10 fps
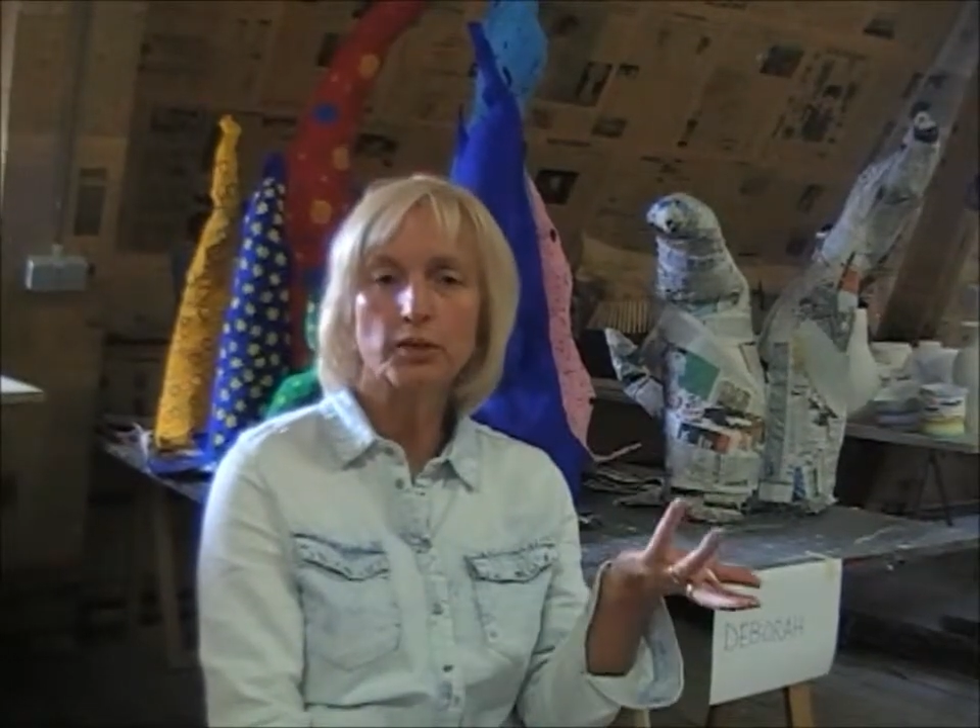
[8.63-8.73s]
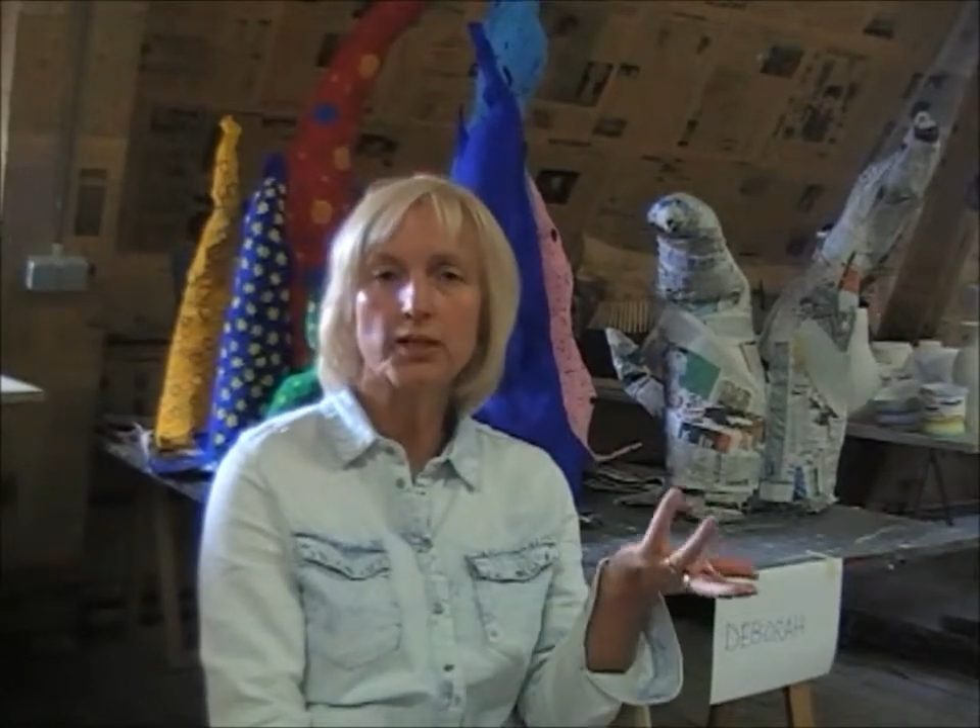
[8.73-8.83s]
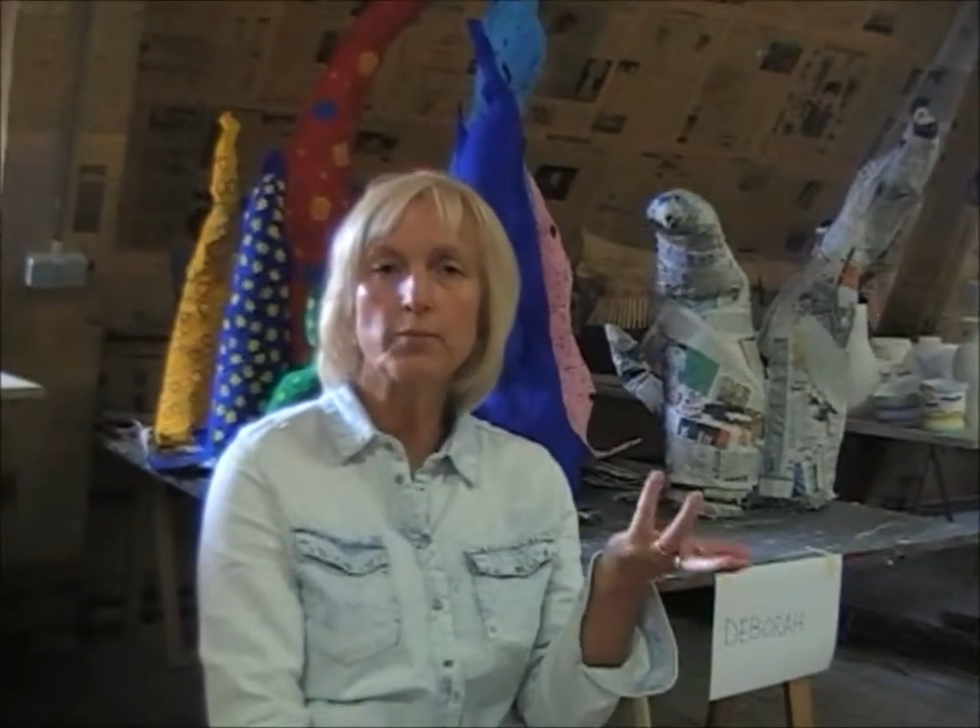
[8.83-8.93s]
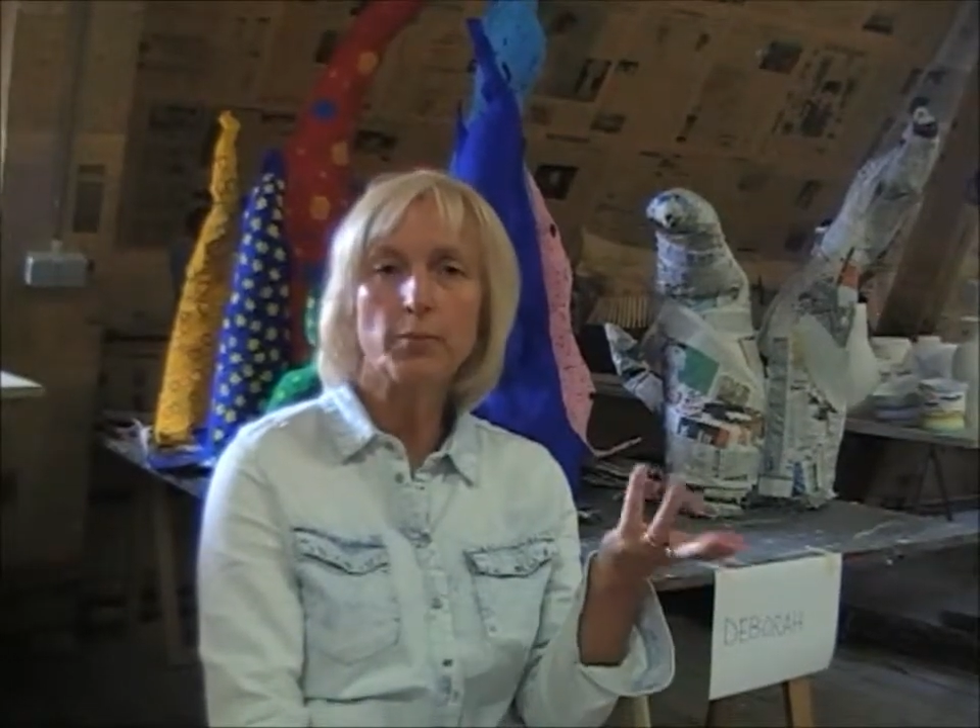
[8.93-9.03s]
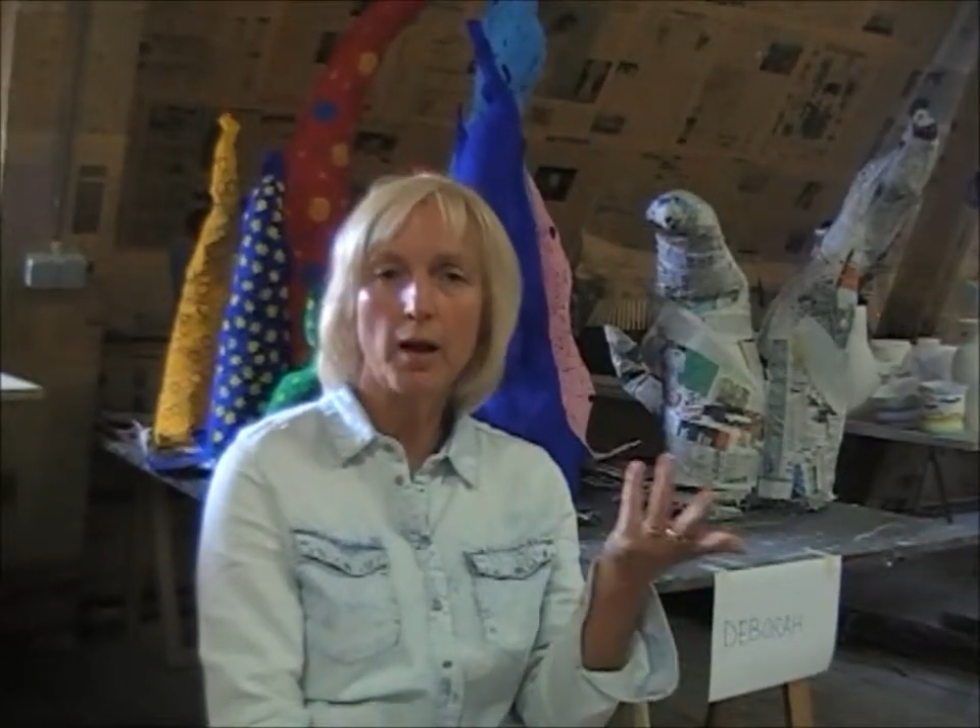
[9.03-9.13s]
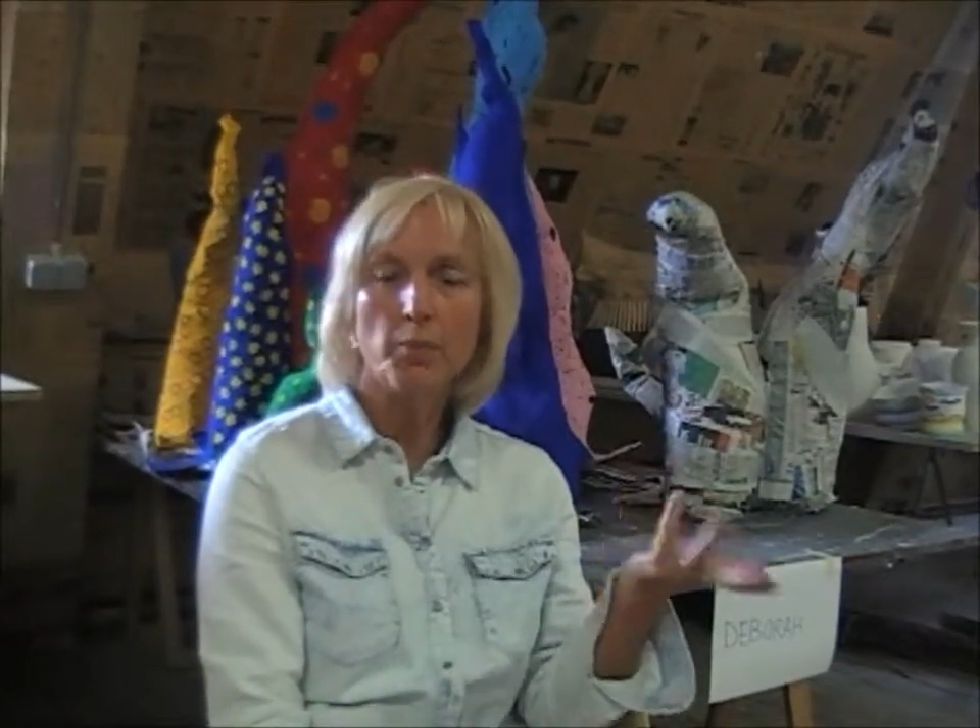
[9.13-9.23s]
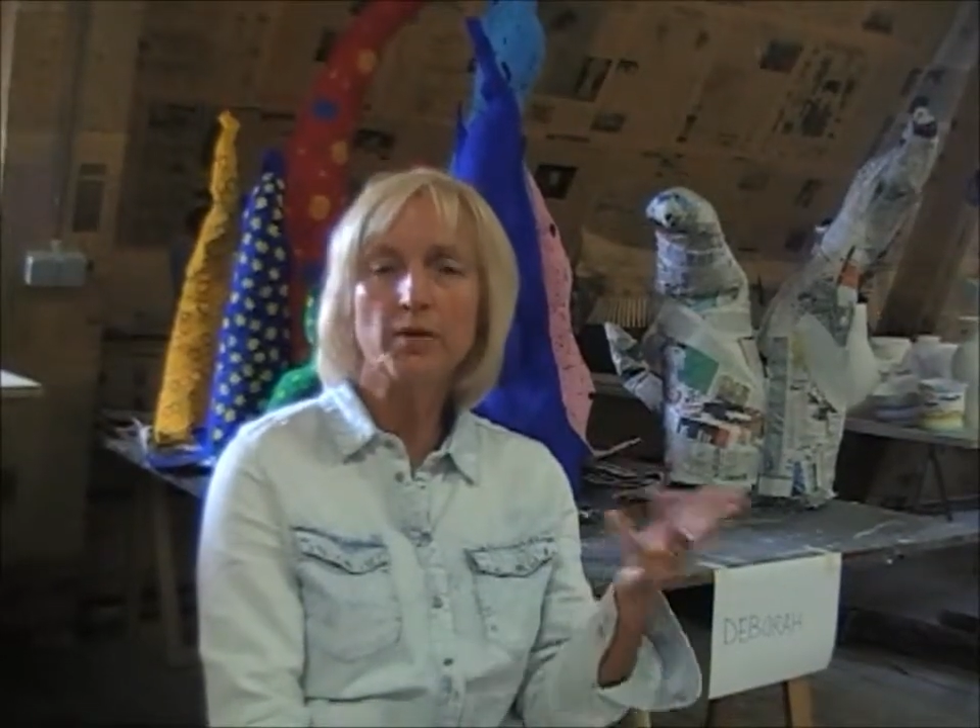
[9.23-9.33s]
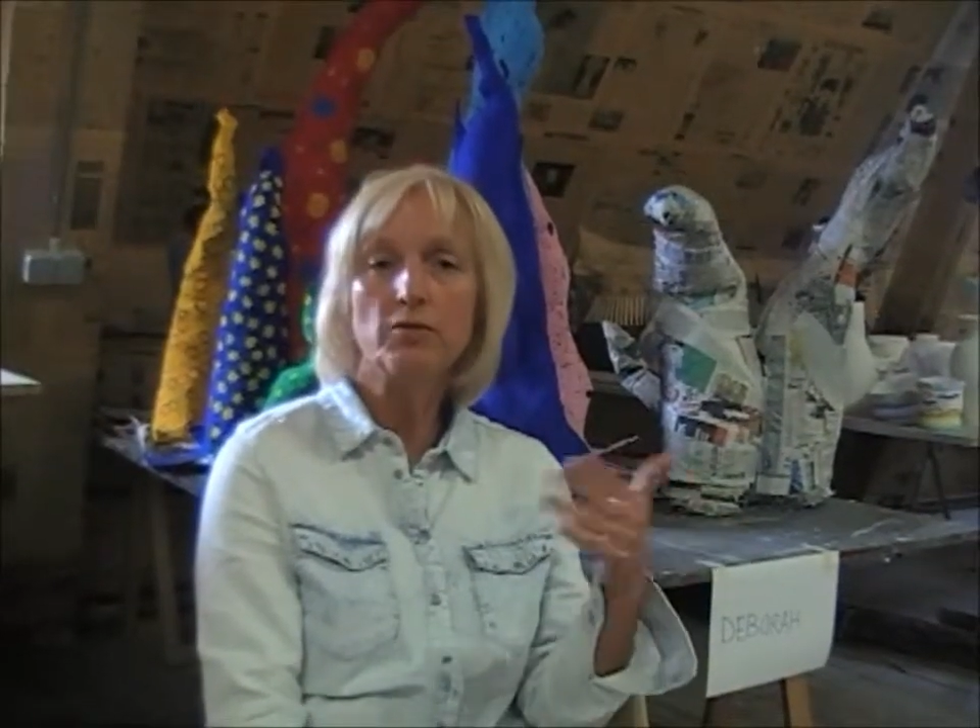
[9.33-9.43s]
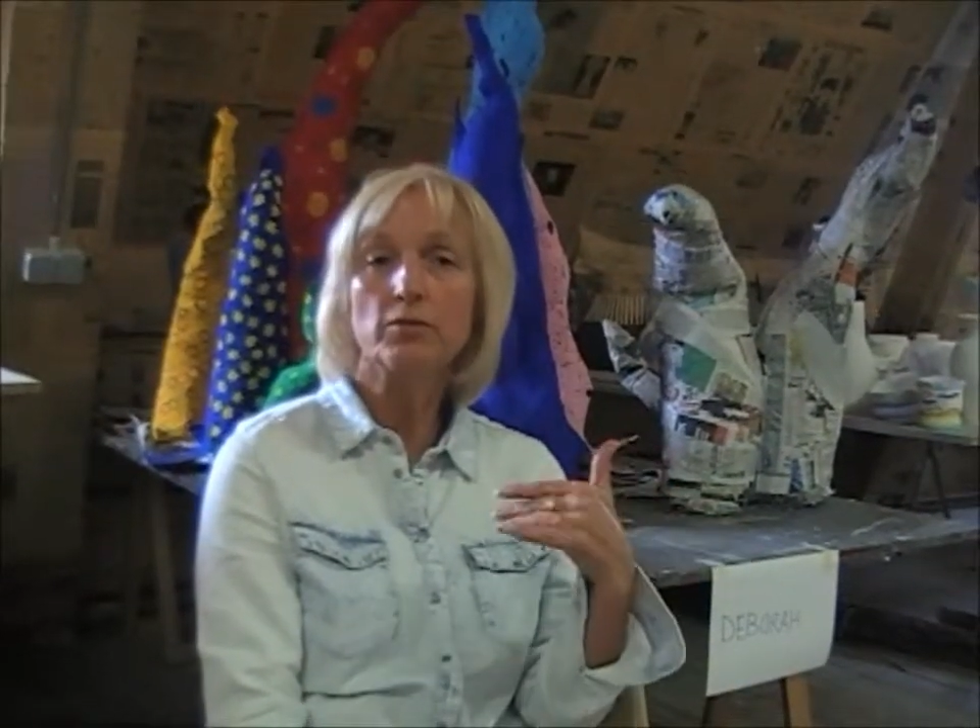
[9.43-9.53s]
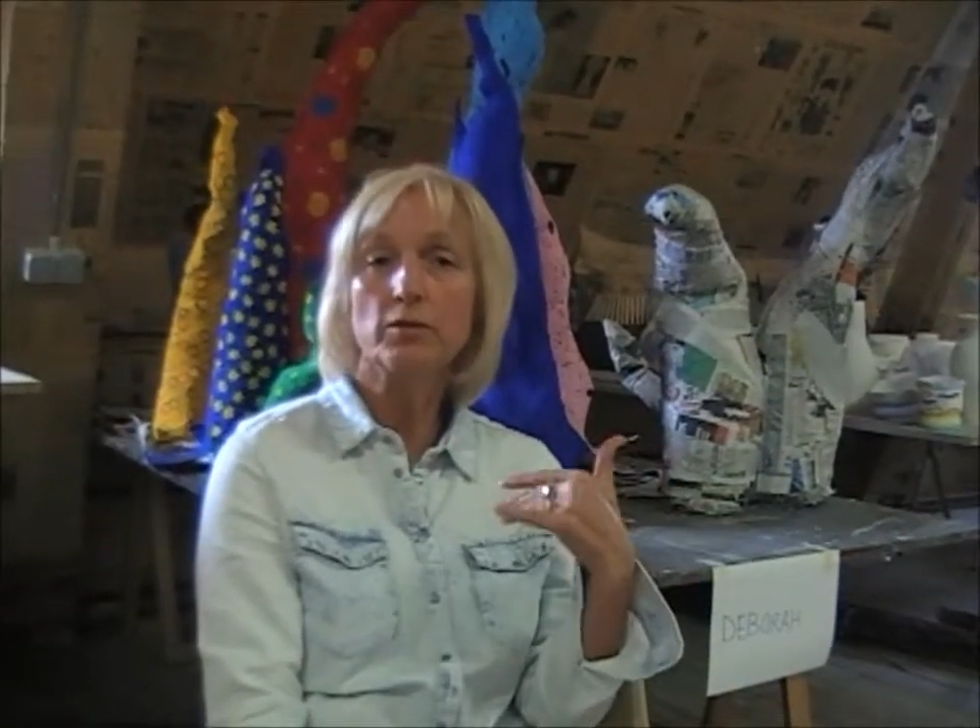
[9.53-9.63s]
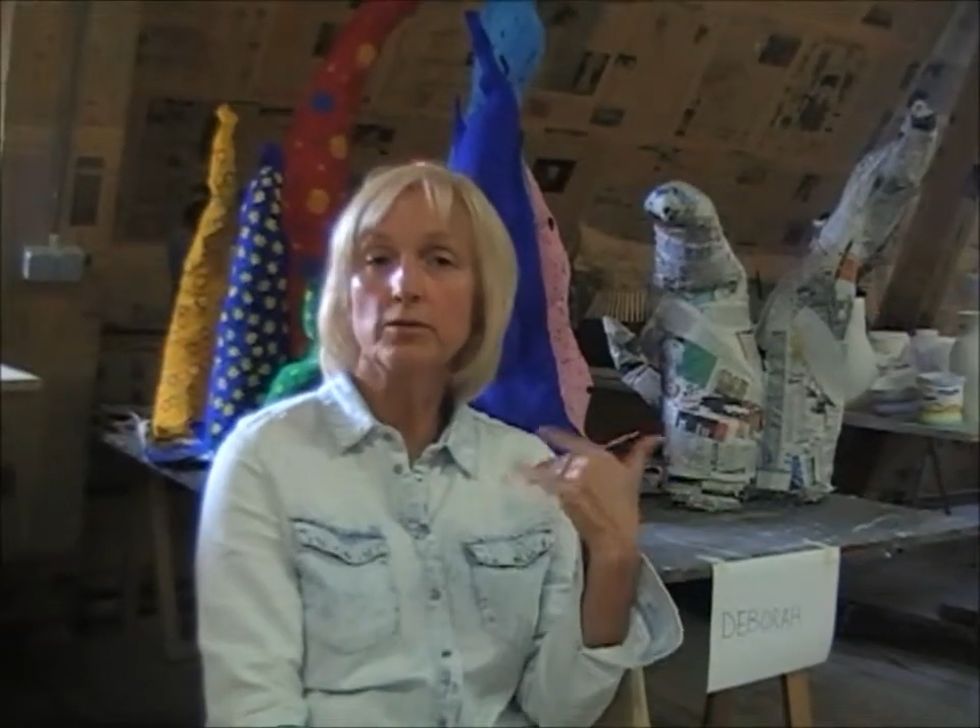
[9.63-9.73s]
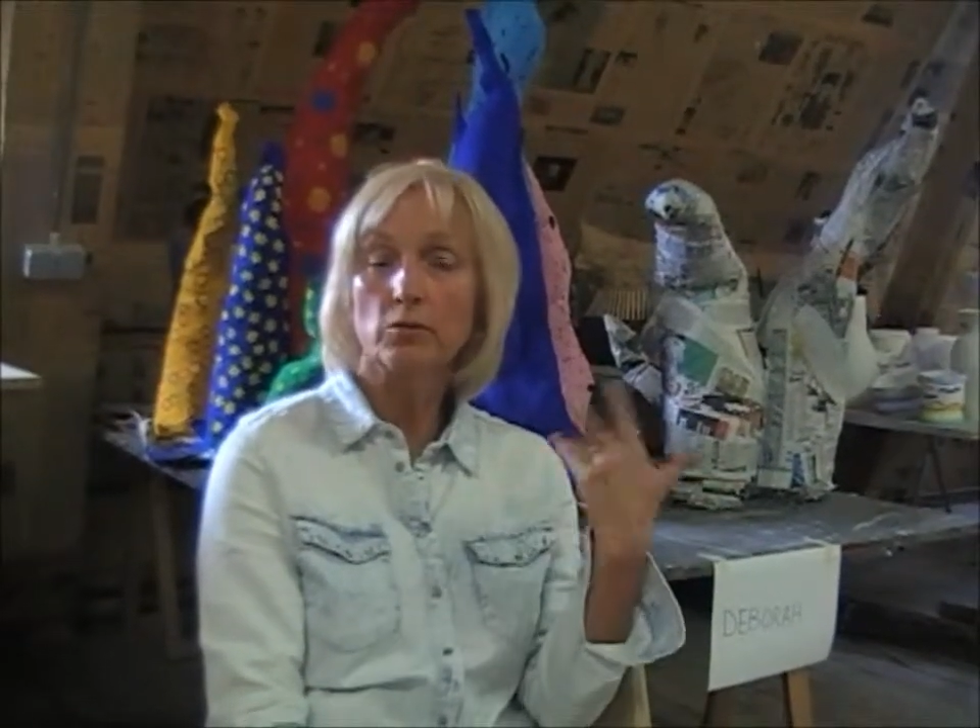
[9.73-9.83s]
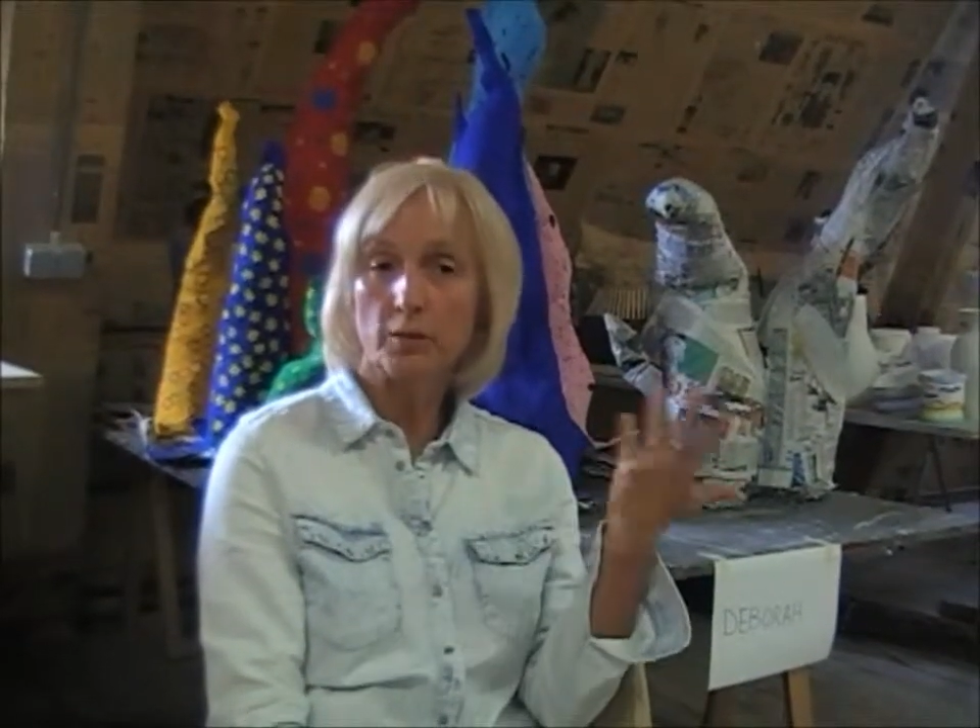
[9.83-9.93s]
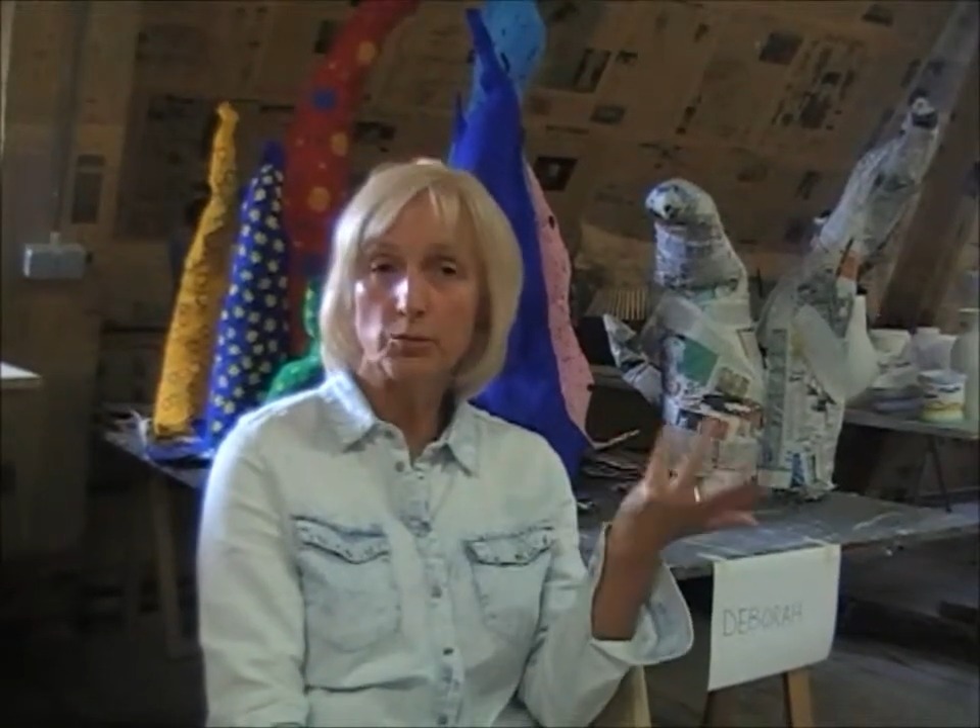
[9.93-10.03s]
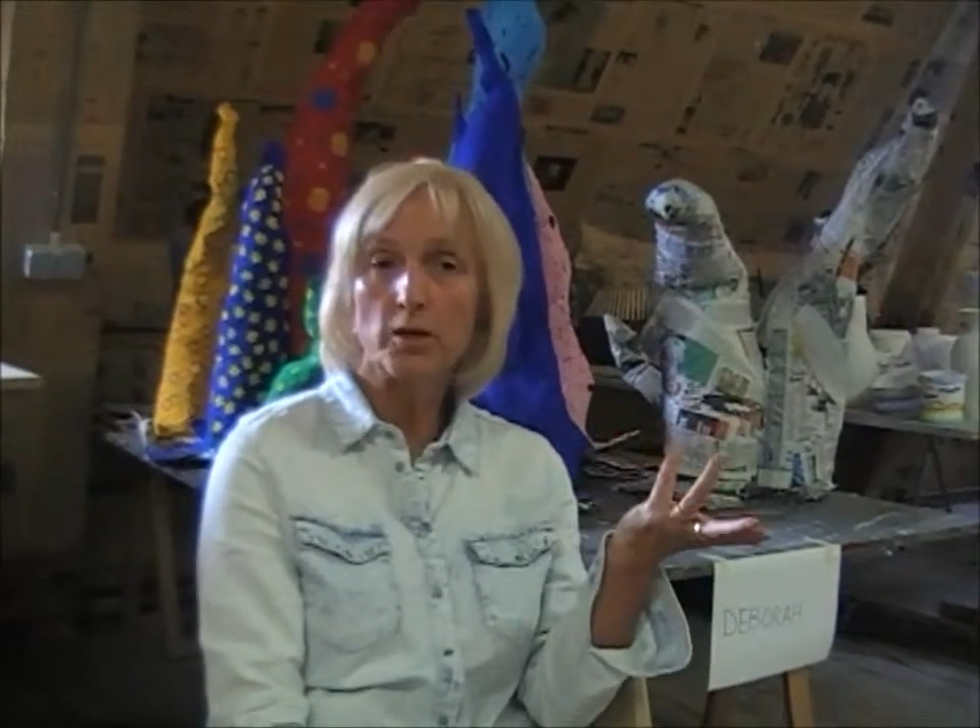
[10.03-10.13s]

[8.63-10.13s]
keep up even when